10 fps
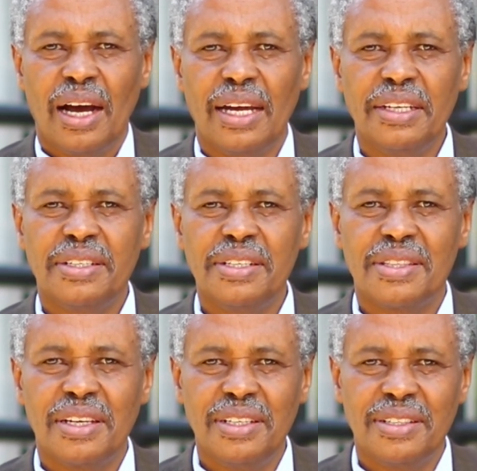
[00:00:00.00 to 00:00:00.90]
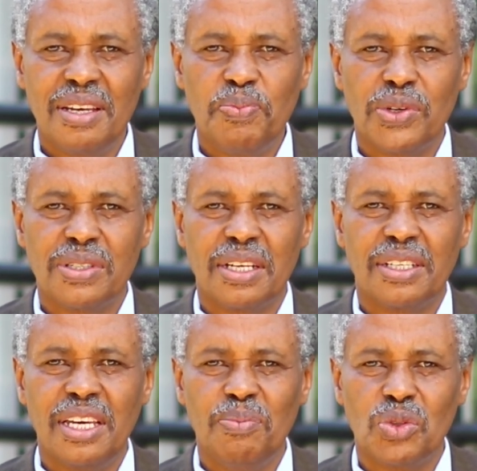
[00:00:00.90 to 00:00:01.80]
And it is the disciples
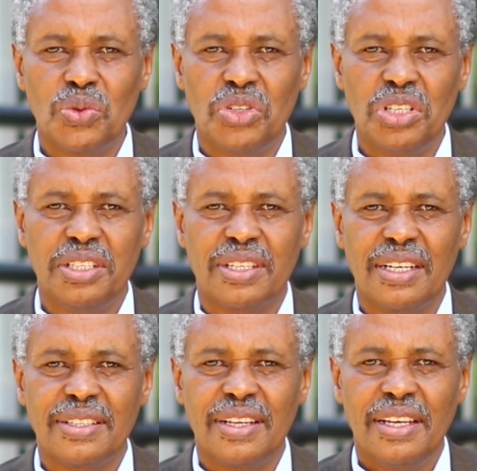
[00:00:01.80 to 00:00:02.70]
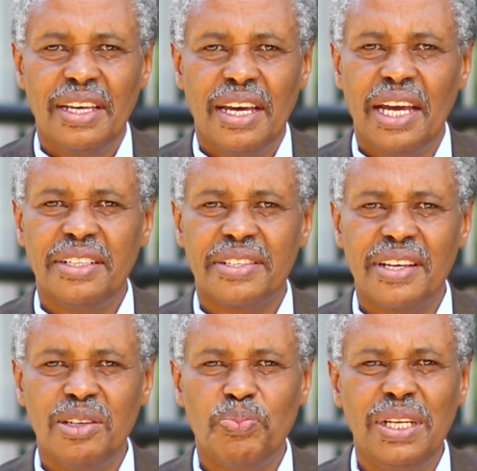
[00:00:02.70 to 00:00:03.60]
that came to Jesus and
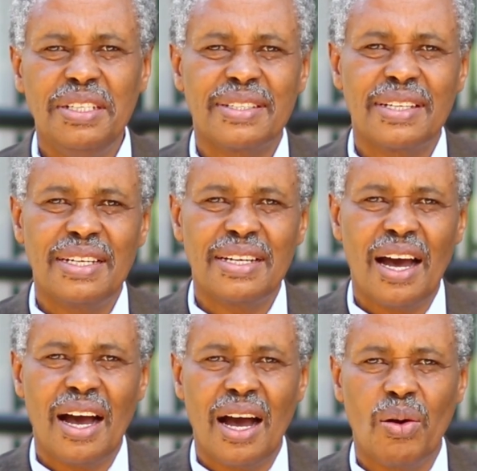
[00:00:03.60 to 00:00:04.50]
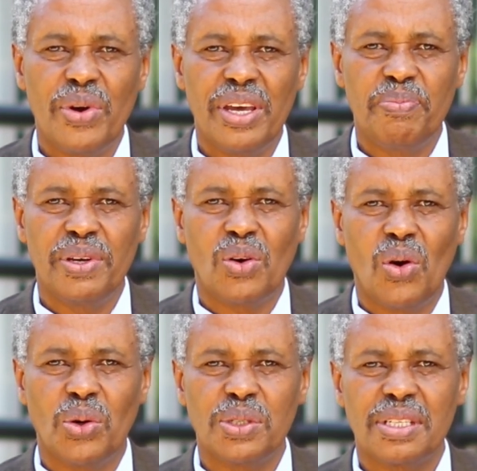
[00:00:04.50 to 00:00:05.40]
said, Please send her away
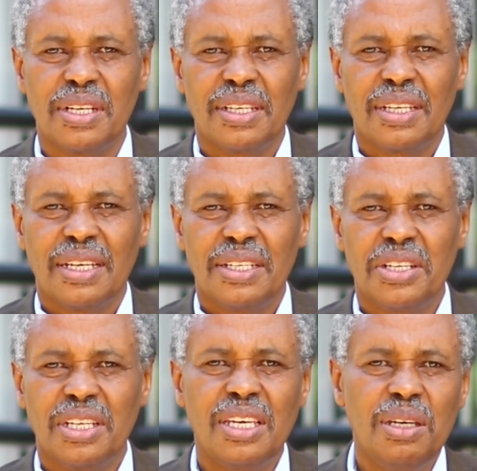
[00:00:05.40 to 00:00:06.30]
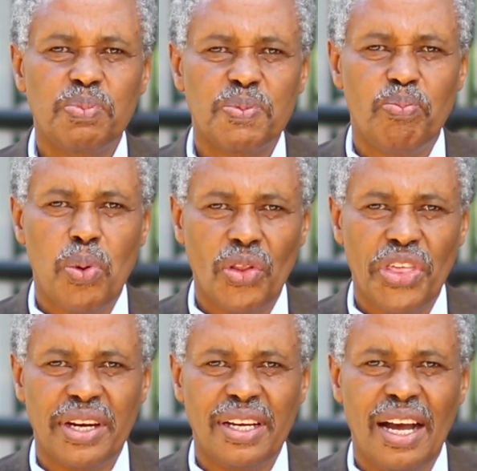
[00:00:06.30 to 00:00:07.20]
because she keeps
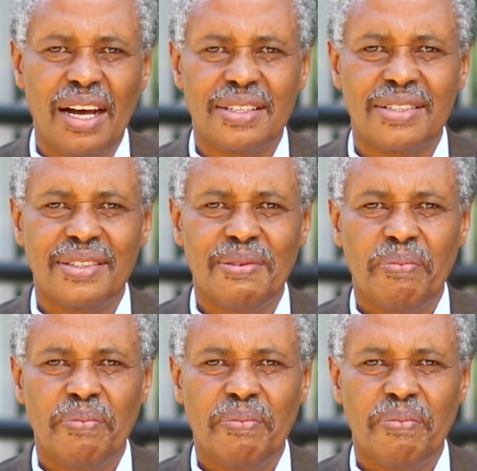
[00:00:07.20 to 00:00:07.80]
bothering us.